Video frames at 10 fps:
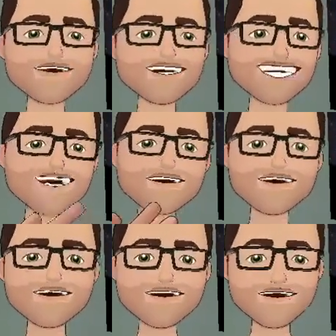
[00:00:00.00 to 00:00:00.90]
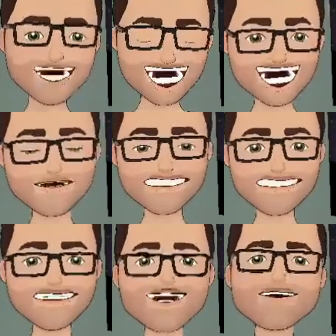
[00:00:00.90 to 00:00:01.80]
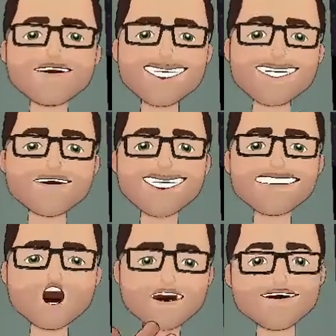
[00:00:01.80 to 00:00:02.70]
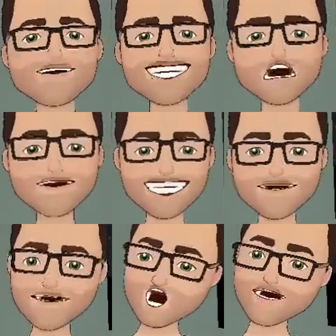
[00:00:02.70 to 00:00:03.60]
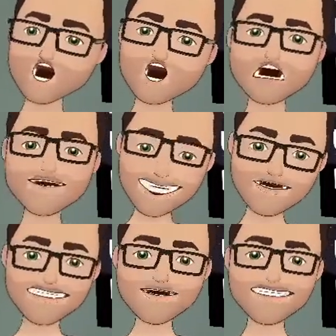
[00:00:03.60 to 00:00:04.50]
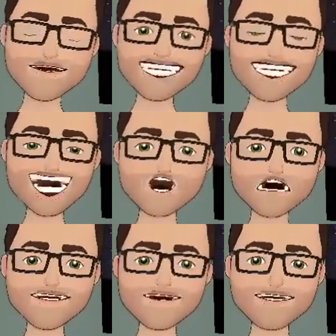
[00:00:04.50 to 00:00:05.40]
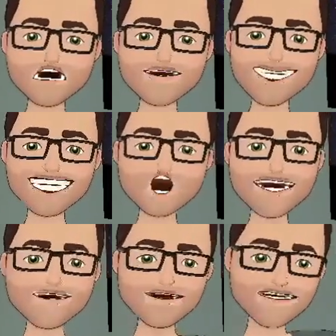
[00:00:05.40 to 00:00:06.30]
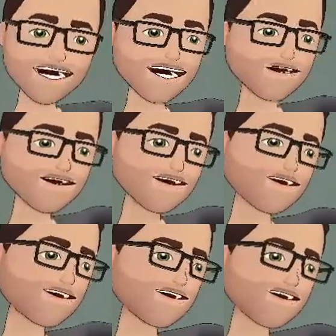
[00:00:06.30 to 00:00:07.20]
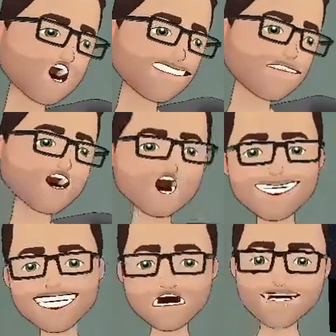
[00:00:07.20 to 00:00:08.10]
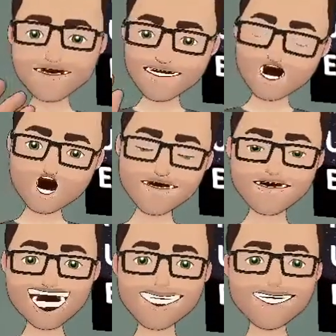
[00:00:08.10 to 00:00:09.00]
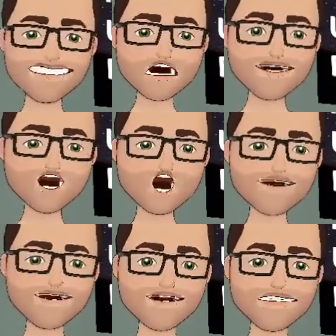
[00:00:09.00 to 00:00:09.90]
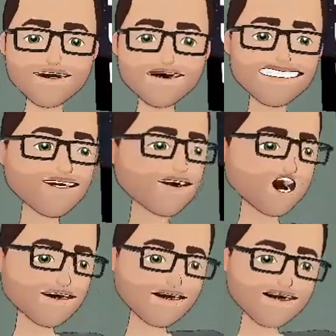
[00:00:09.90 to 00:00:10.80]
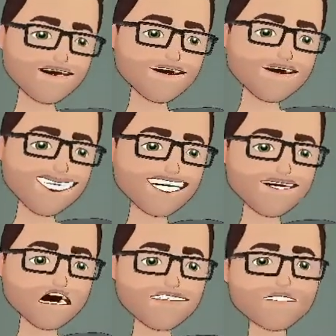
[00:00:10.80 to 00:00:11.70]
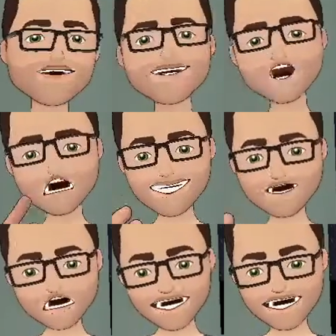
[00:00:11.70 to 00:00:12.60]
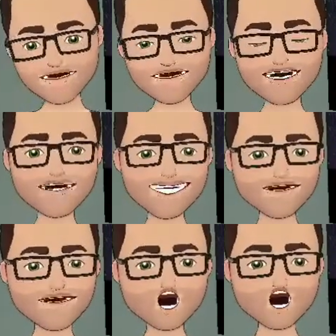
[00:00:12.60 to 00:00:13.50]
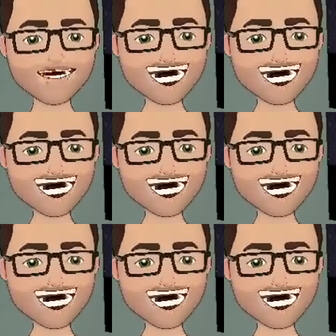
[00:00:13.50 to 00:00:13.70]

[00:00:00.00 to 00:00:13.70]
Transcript: change for the better, can improve, augment, or make more comfortable existing medical procedures. Virtual reality can heal by acting as a novel therapeutic medium. It can reveal illness as a novel diagnostic medium.